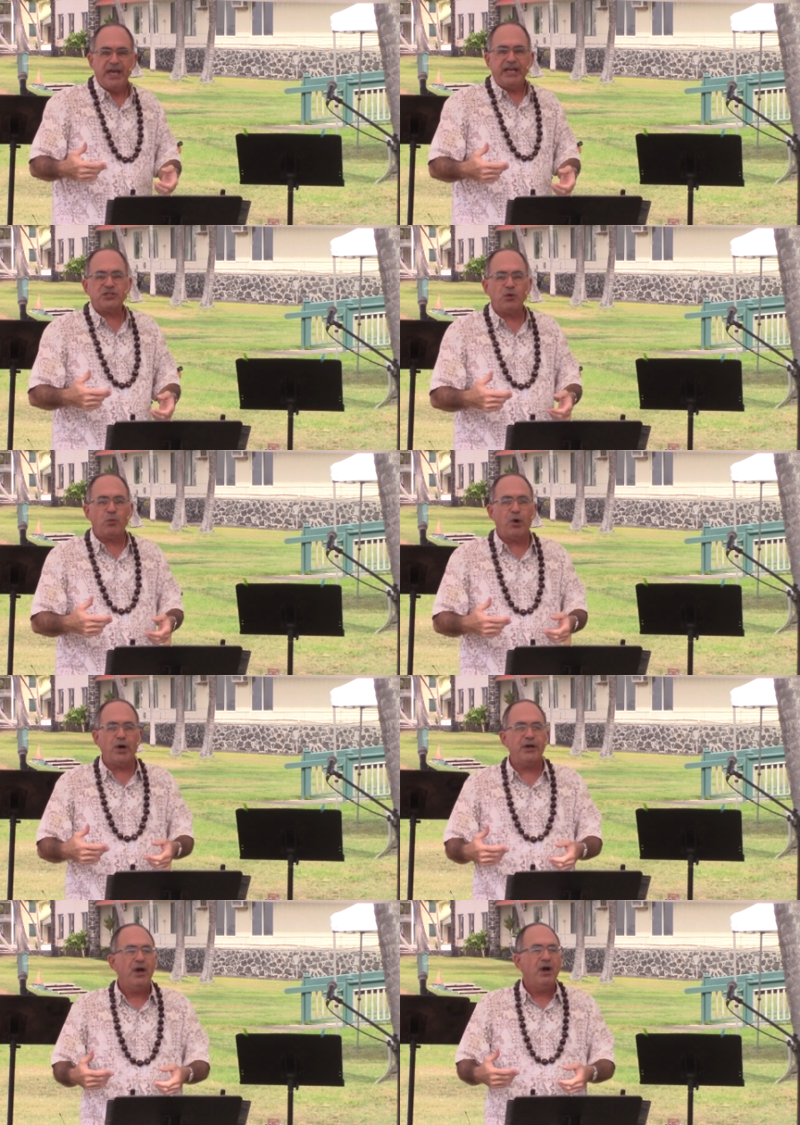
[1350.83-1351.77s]
It's the
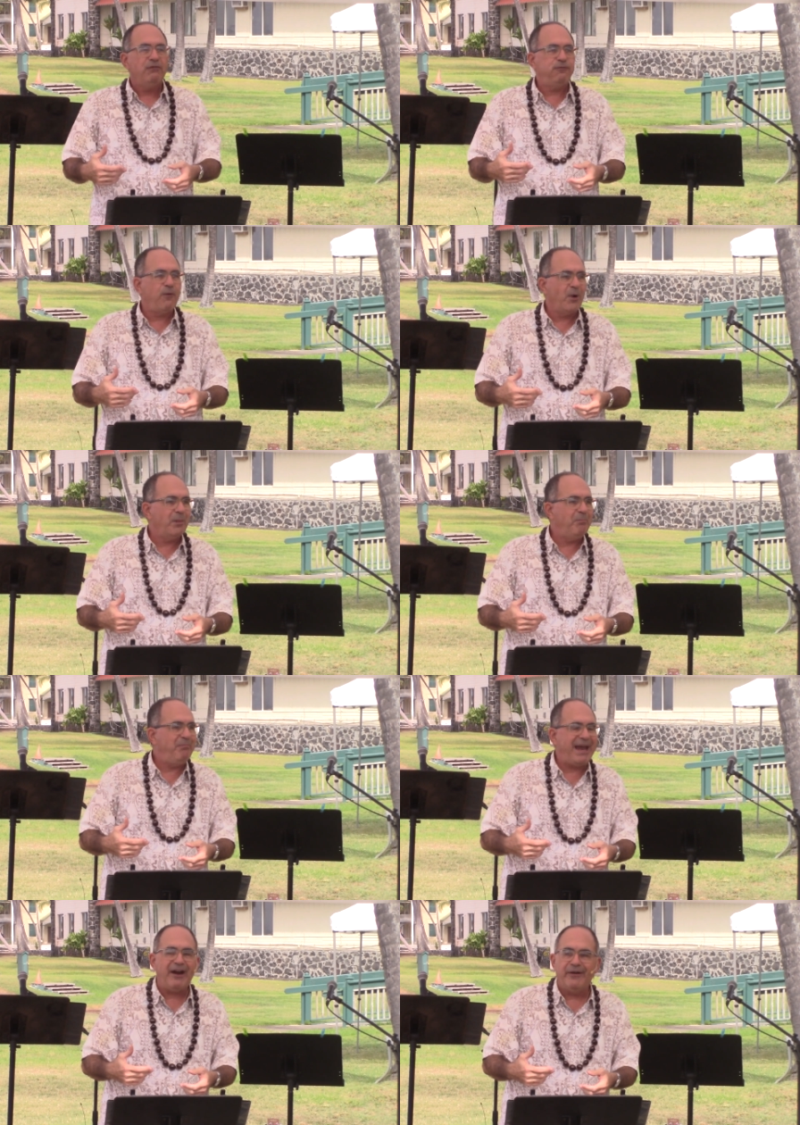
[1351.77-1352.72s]
word
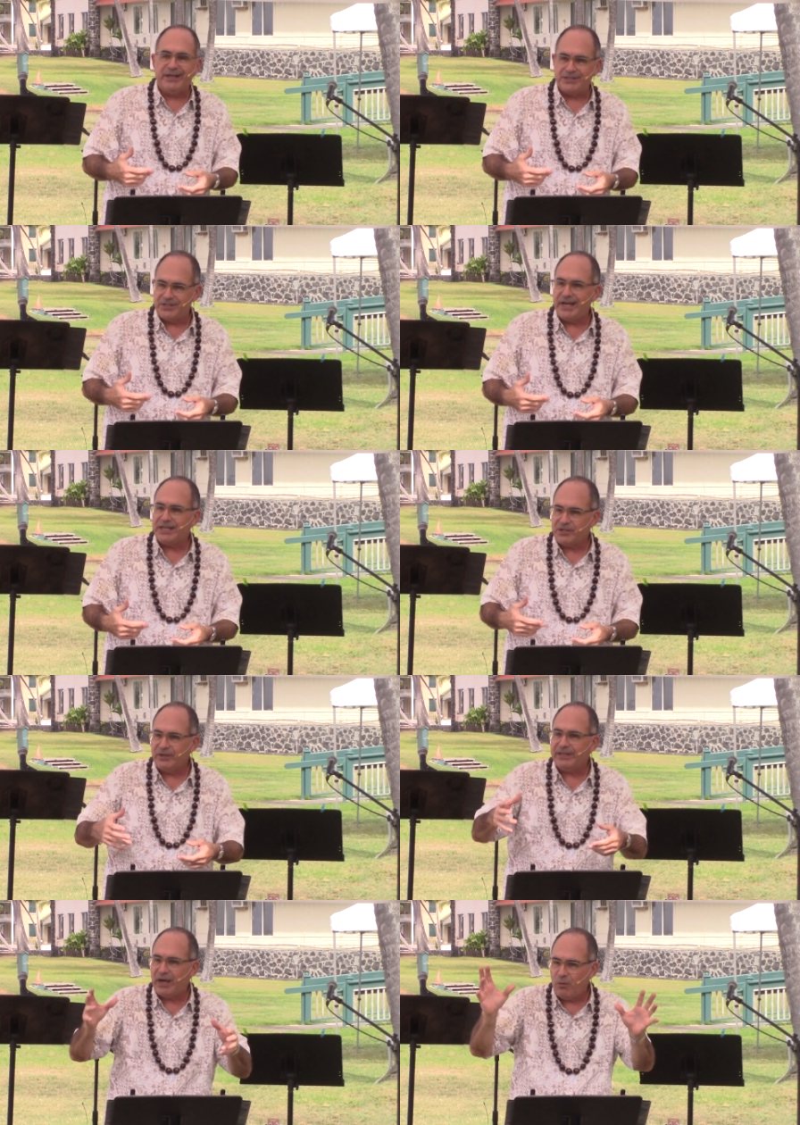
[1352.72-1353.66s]
forbearance. You guys
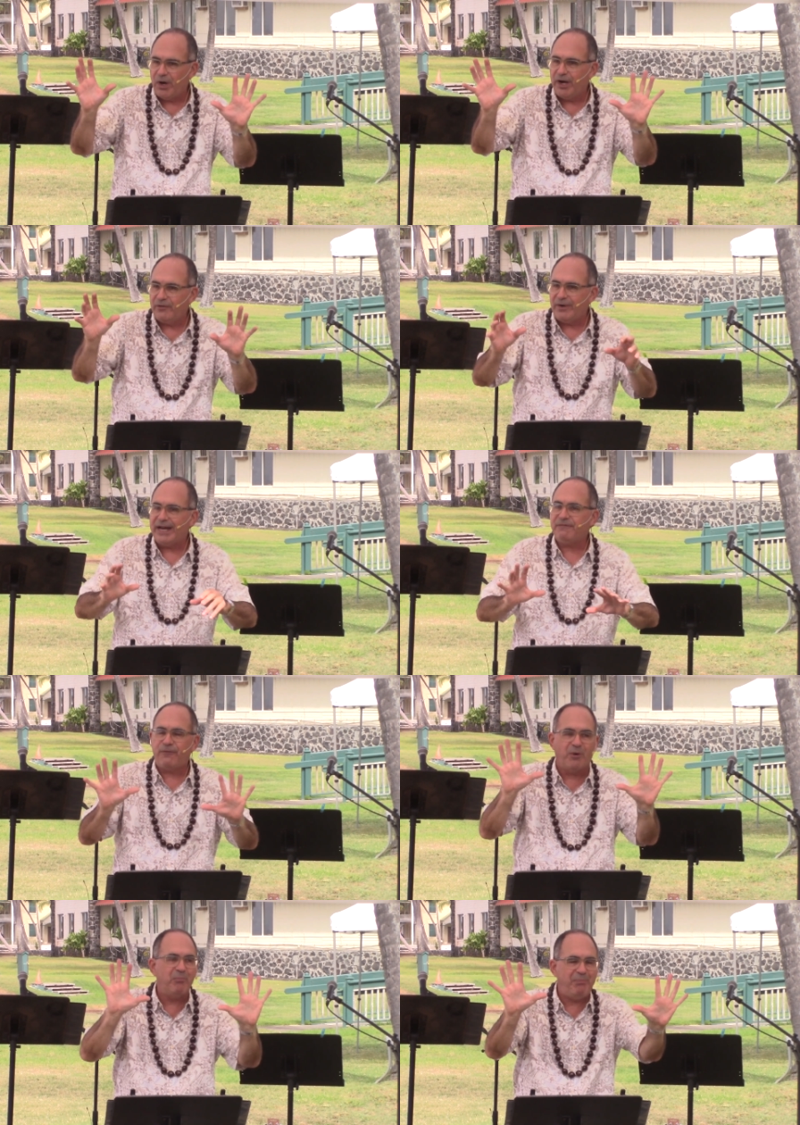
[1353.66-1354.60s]
heard that word, right?
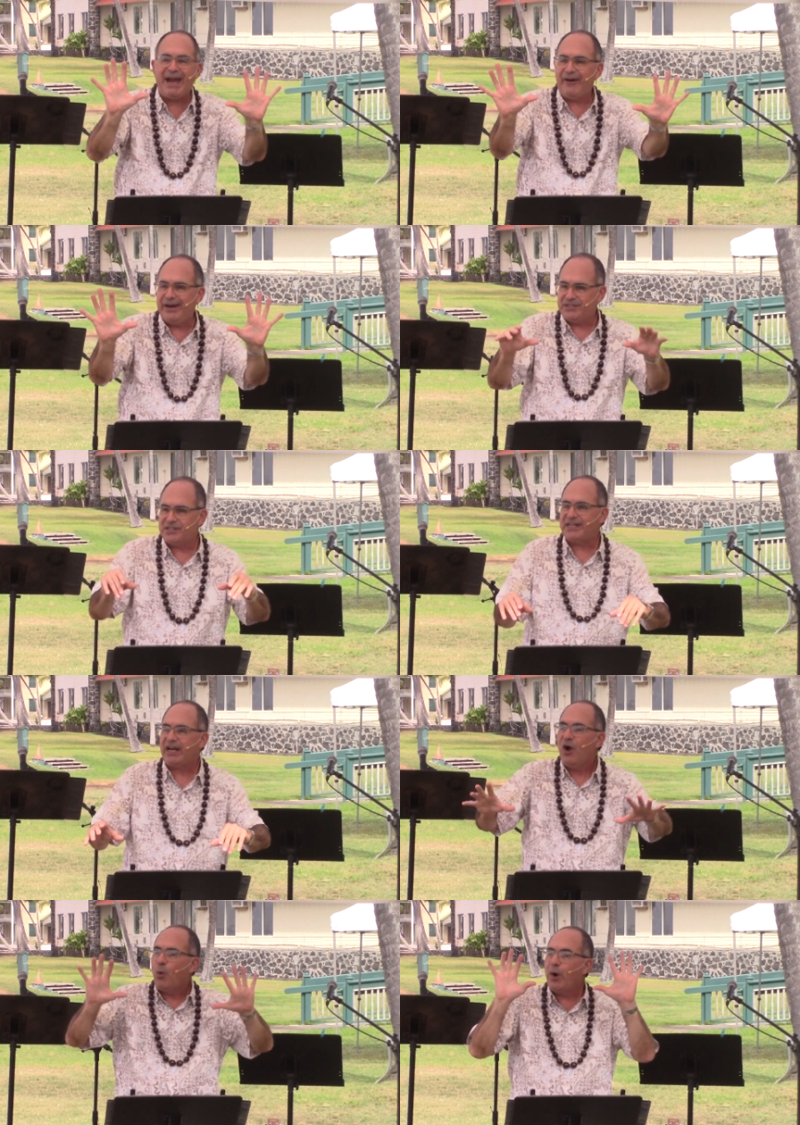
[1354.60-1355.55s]
Forbearance. It's
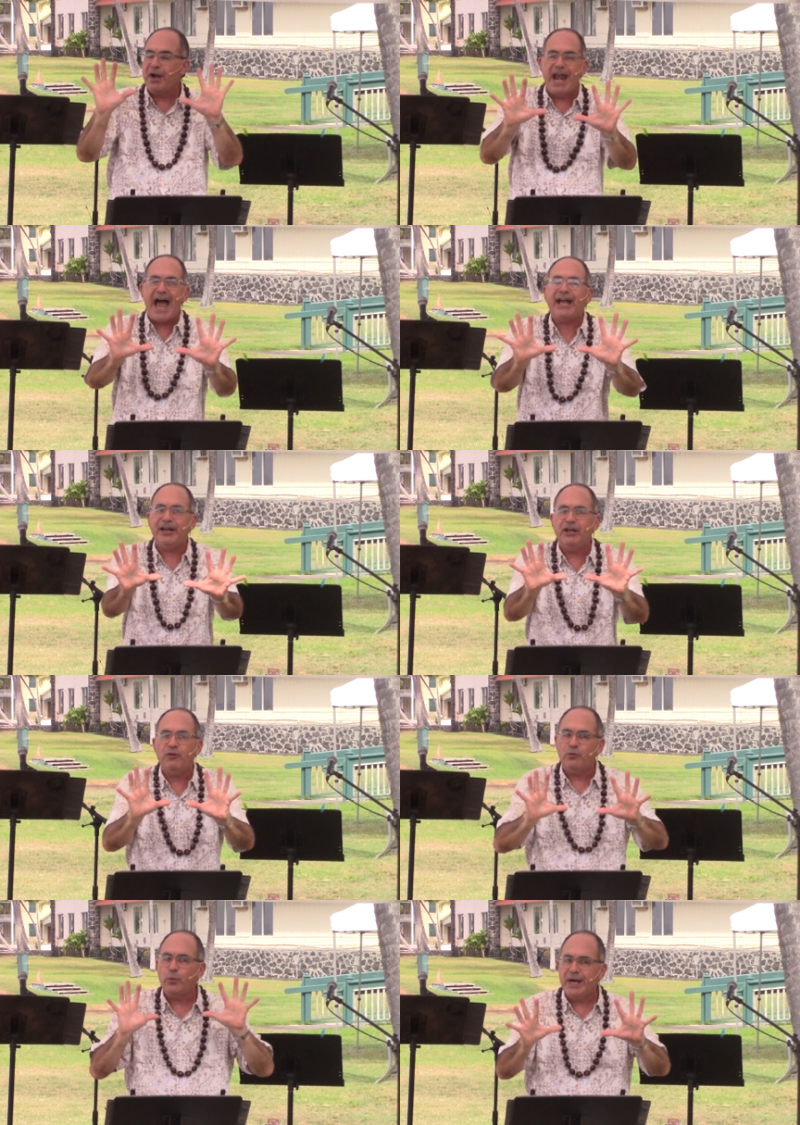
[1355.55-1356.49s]
like we're not going
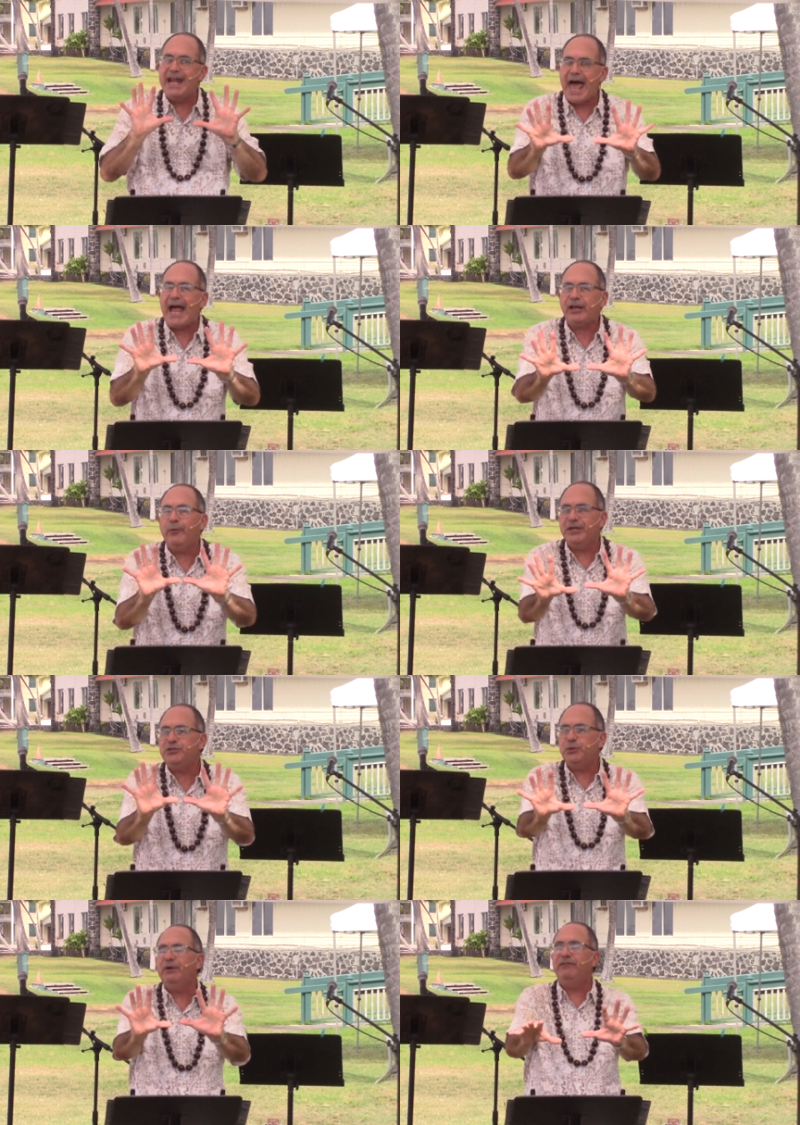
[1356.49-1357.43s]
to we're not
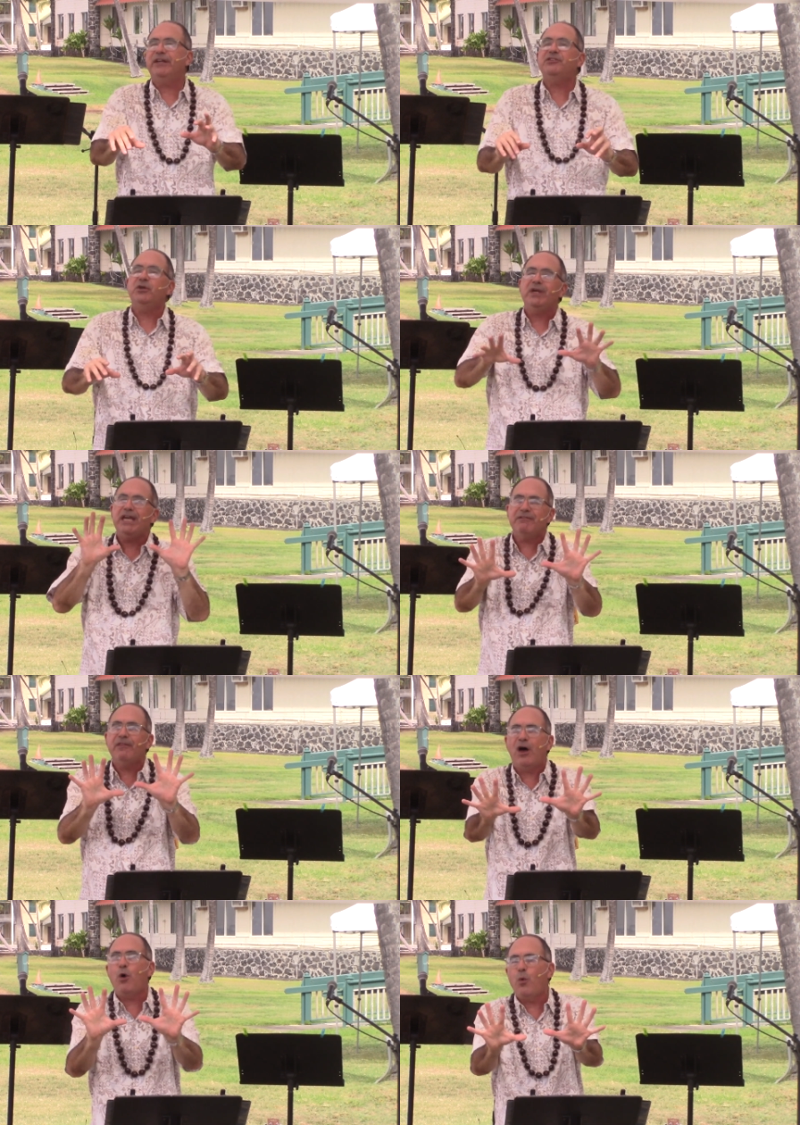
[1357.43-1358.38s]
going to evict you
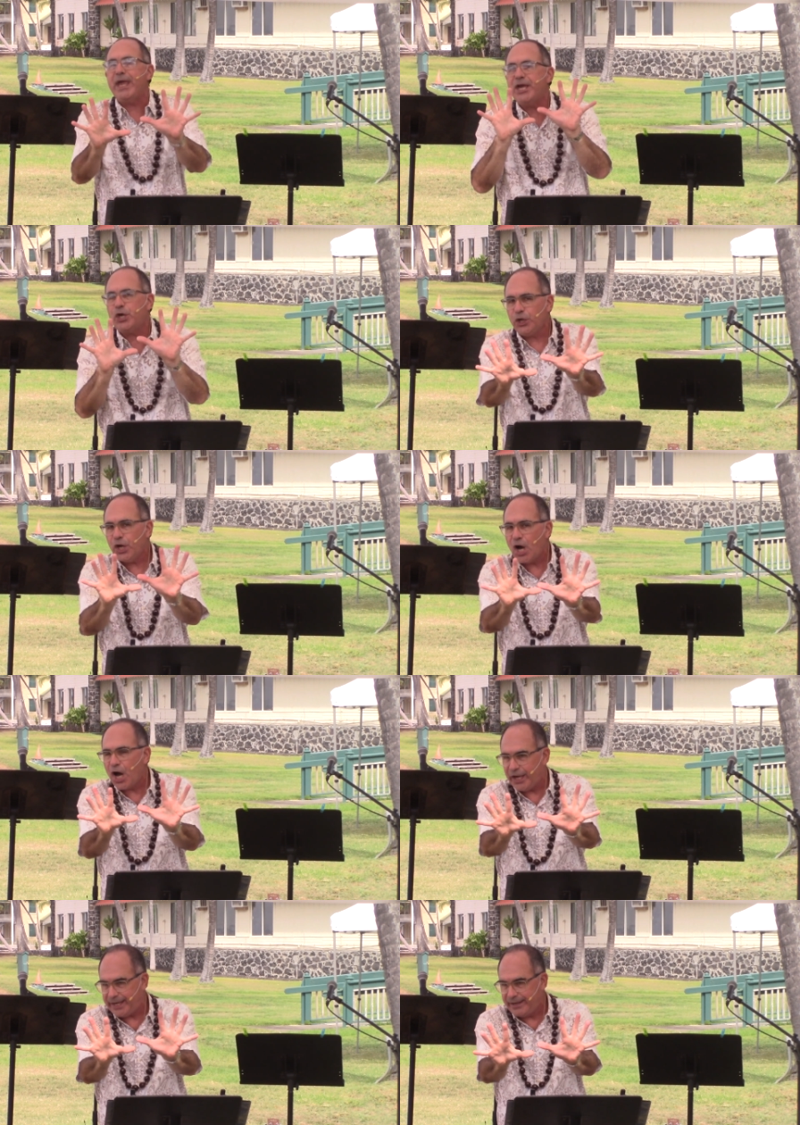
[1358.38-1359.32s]
even though we
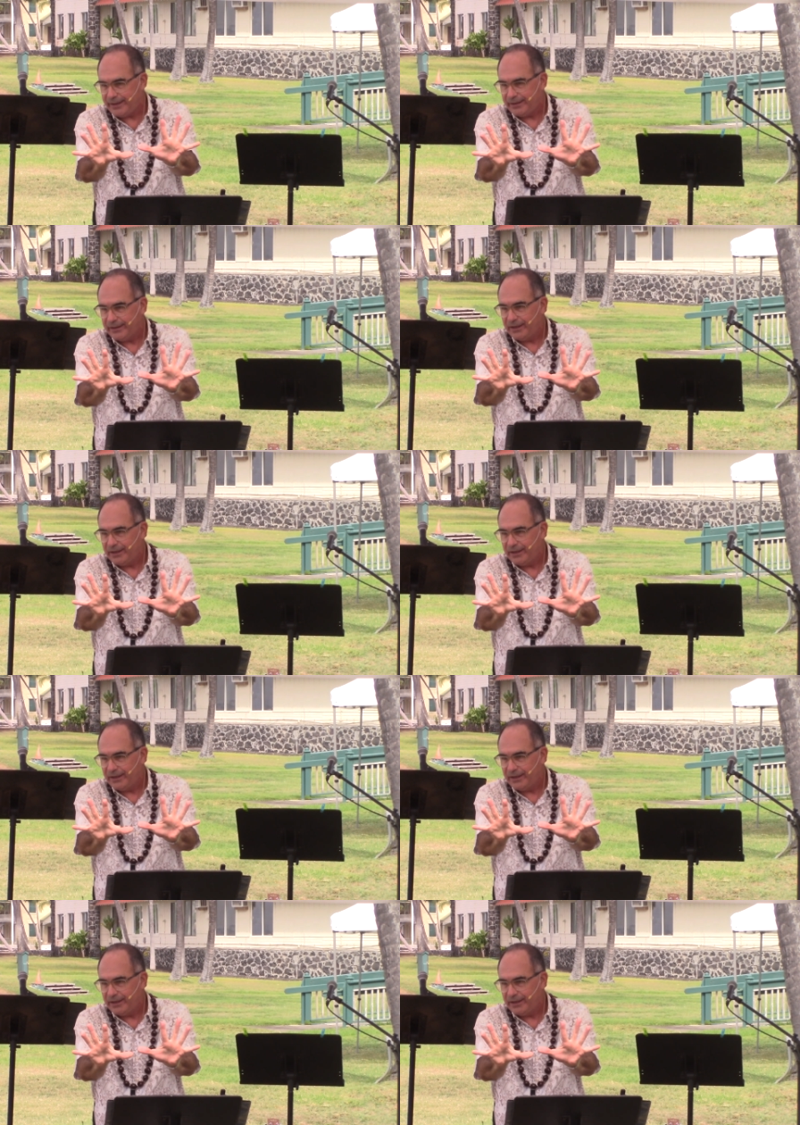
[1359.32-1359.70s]
could.